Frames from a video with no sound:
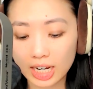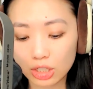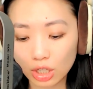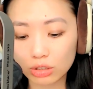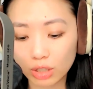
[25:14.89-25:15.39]
I
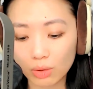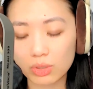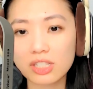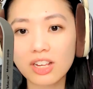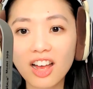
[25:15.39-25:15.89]
took
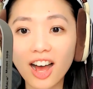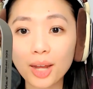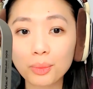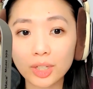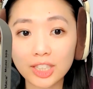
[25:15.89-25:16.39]
notes
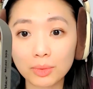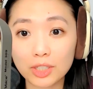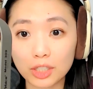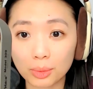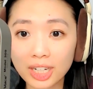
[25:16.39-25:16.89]
on what they were
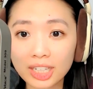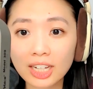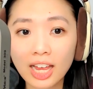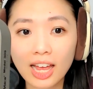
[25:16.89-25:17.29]
doing.